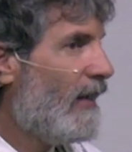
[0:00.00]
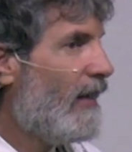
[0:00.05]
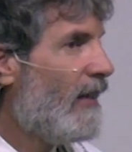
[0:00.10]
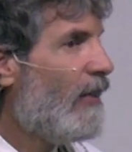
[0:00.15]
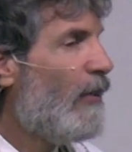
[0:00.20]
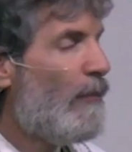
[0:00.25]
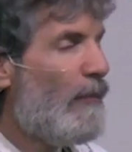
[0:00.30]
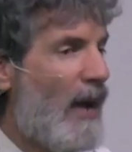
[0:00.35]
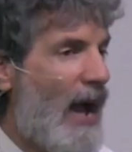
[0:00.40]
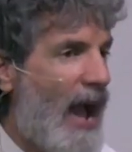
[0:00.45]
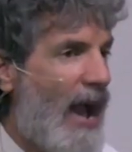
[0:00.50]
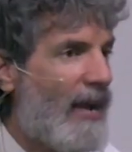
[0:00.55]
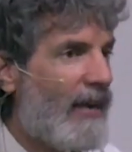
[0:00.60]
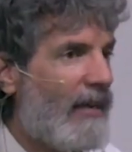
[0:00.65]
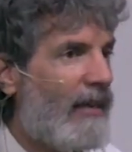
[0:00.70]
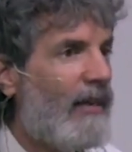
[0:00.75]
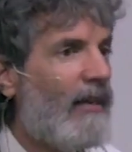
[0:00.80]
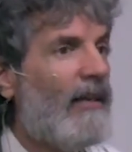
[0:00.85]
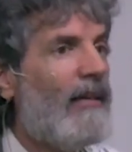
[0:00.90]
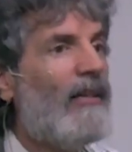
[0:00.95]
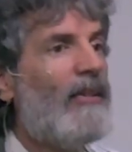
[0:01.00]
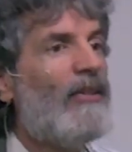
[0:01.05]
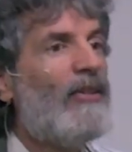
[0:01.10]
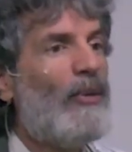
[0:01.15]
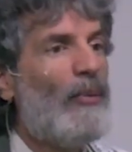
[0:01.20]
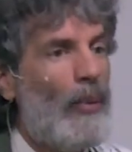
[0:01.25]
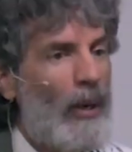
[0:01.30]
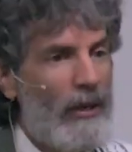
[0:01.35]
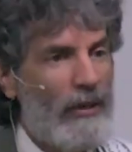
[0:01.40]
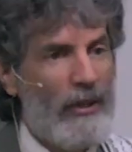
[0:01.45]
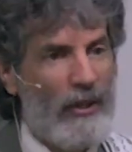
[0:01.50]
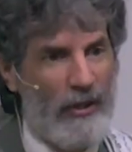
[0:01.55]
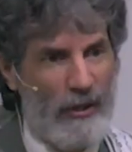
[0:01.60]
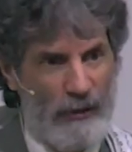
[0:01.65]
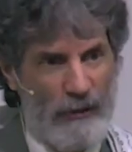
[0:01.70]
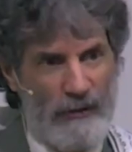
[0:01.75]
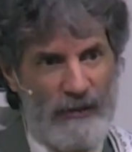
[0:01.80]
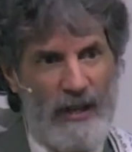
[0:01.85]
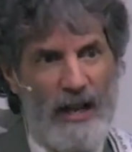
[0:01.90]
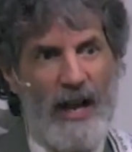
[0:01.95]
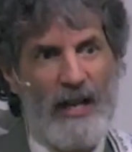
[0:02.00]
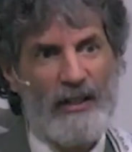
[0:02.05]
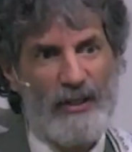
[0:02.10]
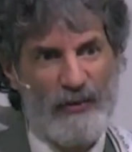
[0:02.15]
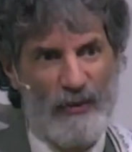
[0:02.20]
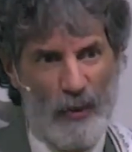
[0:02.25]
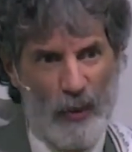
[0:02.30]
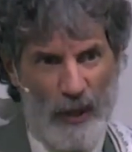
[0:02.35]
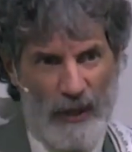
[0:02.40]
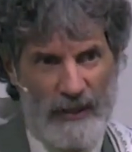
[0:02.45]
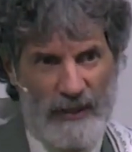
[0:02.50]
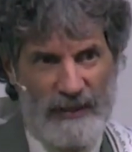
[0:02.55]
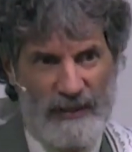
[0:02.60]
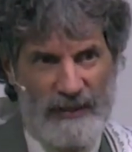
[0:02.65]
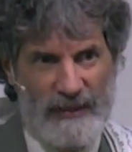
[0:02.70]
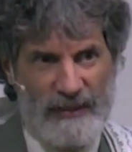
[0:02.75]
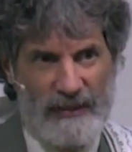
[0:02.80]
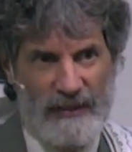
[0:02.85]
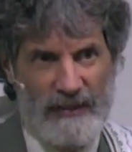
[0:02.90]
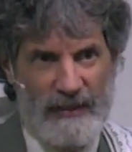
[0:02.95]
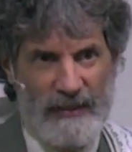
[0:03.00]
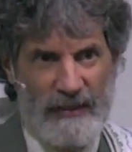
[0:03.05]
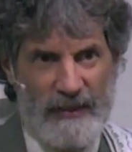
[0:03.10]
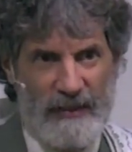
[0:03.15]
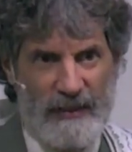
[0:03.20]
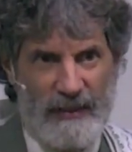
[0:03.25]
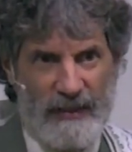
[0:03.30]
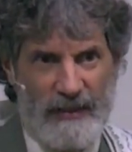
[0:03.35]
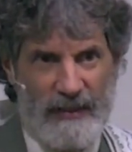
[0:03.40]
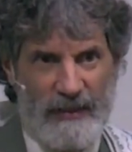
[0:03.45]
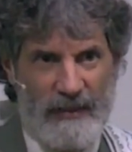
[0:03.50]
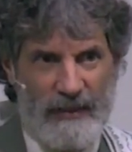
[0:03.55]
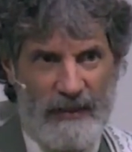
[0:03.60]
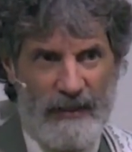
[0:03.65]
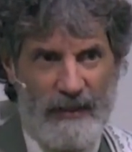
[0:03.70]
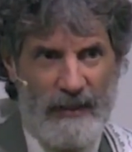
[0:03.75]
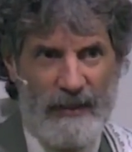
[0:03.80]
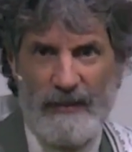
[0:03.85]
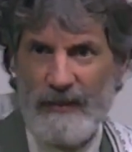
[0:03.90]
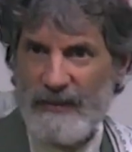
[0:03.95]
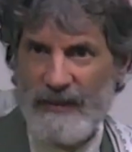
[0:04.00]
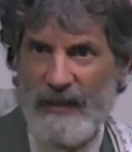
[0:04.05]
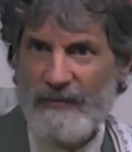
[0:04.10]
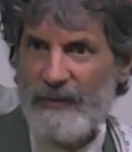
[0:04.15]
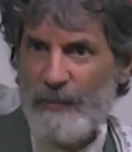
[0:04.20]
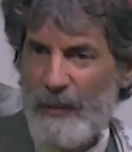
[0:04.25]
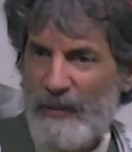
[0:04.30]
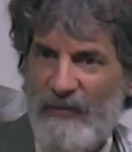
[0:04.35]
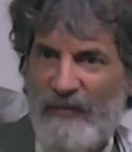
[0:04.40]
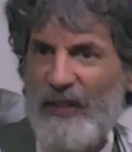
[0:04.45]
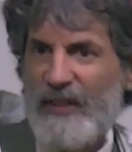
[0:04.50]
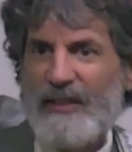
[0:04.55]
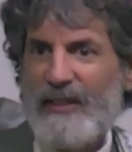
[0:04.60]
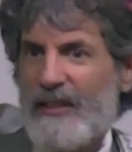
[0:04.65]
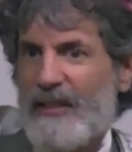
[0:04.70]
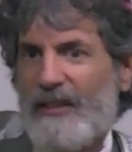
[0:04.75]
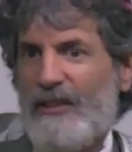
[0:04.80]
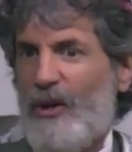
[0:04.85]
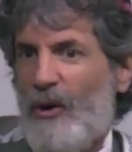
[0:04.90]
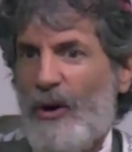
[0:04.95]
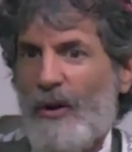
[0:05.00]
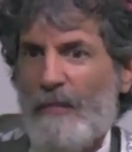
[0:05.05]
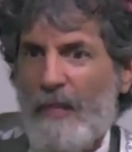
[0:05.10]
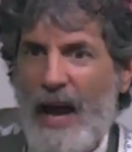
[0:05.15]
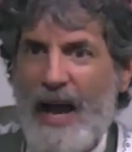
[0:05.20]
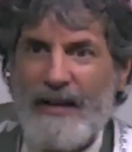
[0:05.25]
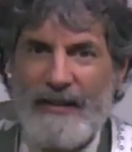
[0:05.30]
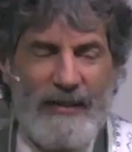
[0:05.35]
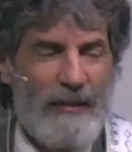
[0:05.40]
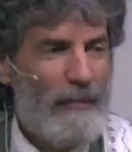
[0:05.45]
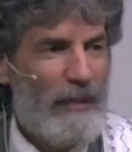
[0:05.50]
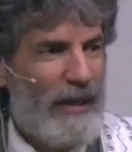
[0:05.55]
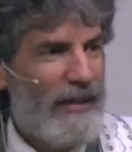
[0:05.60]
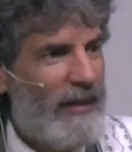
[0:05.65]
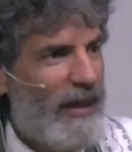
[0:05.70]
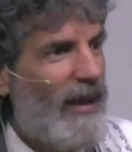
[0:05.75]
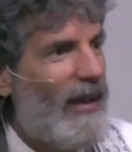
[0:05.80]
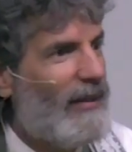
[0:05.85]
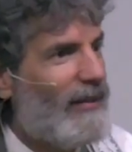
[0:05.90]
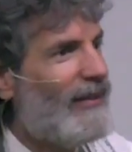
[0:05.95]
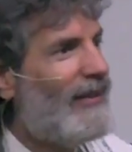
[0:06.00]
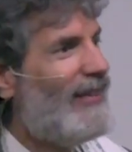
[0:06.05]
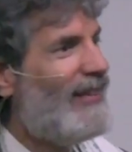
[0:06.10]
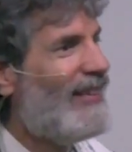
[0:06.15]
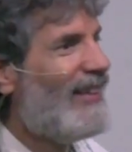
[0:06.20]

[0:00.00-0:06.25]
go back to where you heard God's voice. It doesn't have to be physically going back to Bethel.